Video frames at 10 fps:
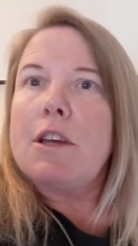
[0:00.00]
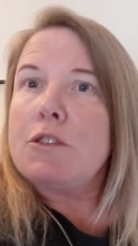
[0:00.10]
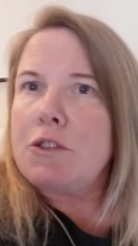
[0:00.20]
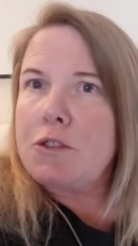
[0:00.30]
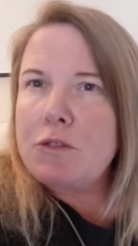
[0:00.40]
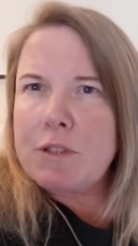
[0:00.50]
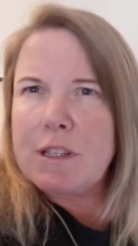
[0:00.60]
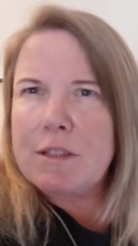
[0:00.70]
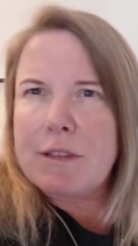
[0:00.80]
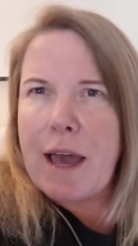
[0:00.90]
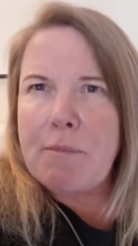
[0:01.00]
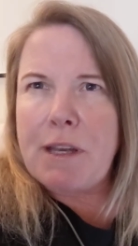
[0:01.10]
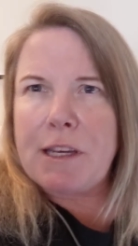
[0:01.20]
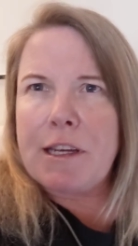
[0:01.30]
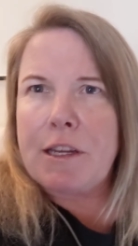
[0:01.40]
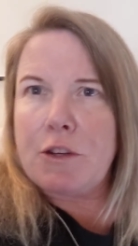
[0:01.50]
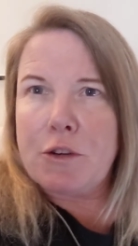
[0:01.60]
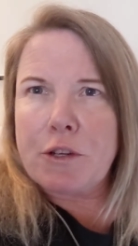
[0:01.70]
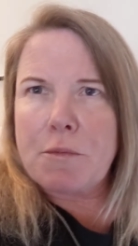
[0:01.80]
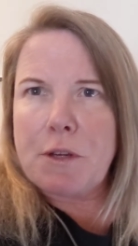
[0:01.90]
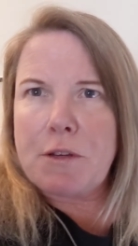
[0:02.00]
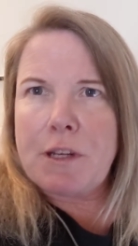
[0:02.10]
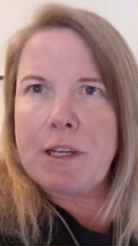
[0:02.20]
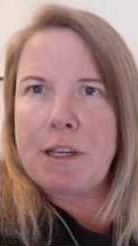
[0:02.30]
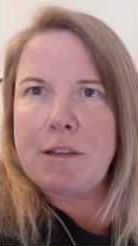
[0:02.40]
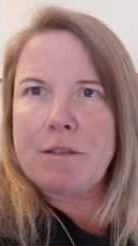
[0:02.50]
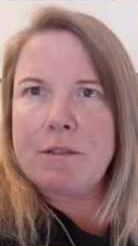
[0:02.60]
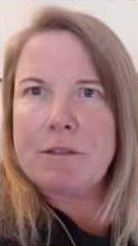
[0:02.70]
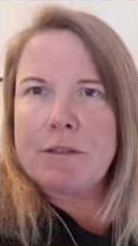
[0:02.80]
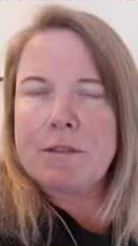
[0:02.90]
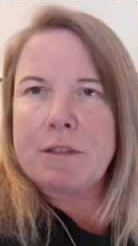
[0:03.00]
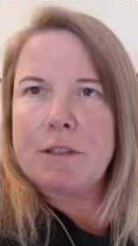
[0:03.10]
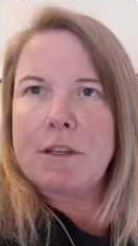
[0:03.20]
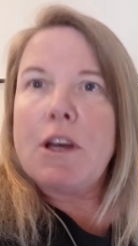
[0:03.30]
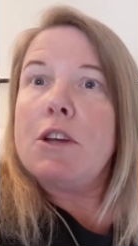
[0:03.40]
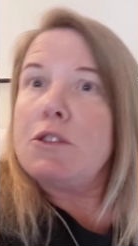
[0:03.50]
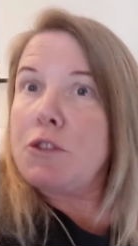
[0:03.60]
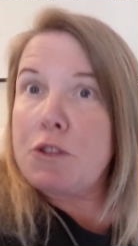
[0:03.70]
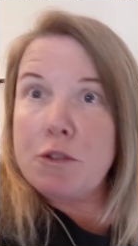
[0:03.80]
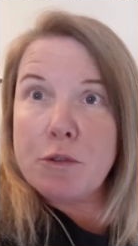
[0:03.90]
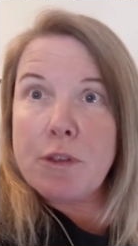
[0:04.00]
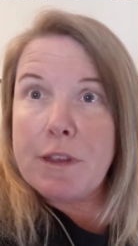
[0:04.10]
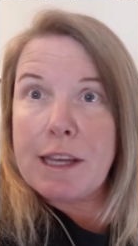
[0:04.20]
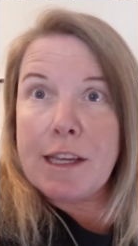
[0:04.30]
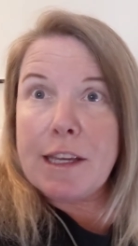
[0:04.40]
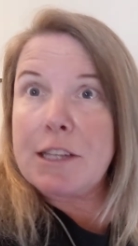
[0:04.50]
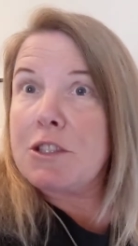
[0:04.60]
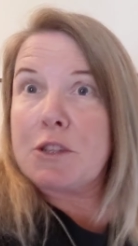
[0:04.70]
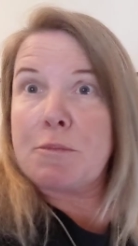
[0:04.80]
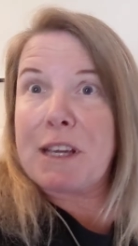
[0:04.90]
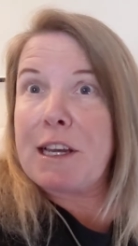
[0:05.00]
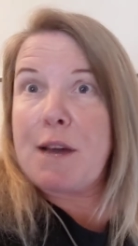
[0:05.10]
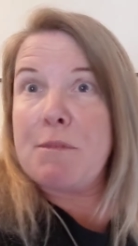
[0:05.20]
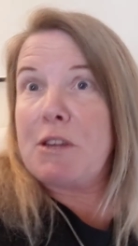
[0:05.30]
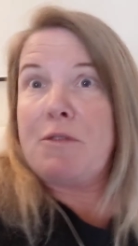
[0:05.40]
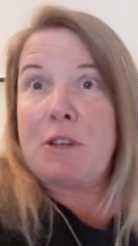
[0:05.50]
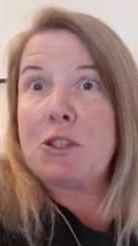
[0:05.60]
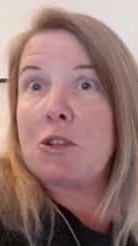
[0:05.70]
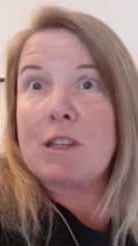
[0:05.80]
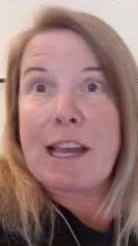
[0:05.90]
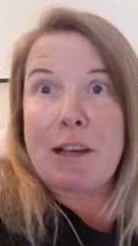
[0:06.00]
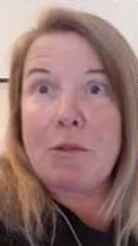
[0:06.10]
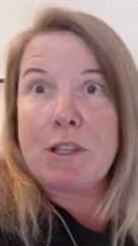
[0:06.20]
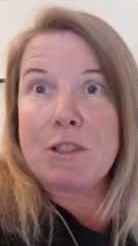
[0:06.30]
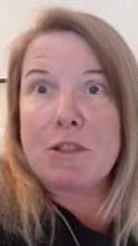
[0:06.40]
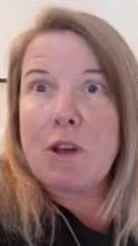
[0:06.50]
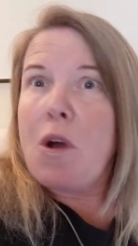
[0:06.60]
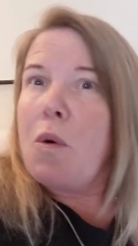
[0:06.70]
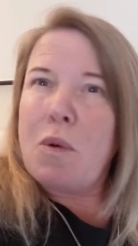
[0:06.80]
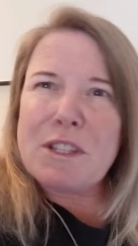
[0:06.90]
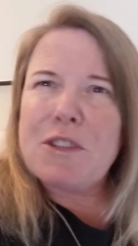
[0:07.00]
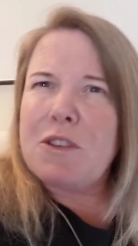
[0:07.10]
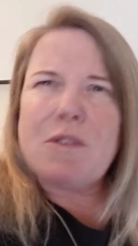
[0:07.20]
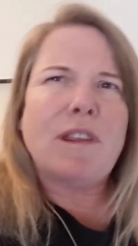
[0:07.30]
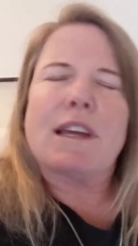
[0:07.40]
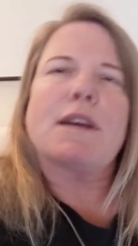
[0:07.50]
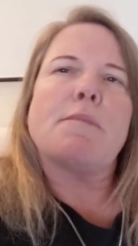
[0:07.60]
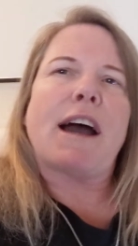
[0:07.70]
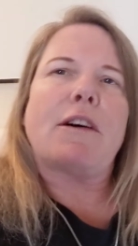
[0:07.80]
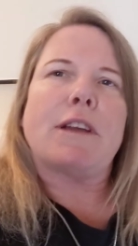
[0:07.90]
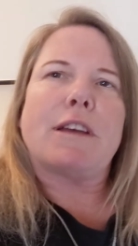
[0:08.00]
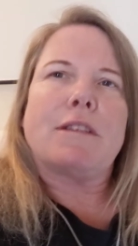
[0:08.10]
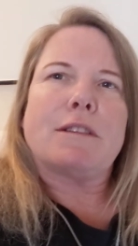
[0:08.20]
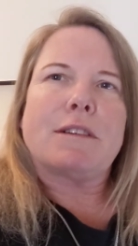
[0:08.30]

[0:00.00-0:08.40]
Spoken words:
Do you see this happening in your community? Do you think it should become an official language? What do you think about it?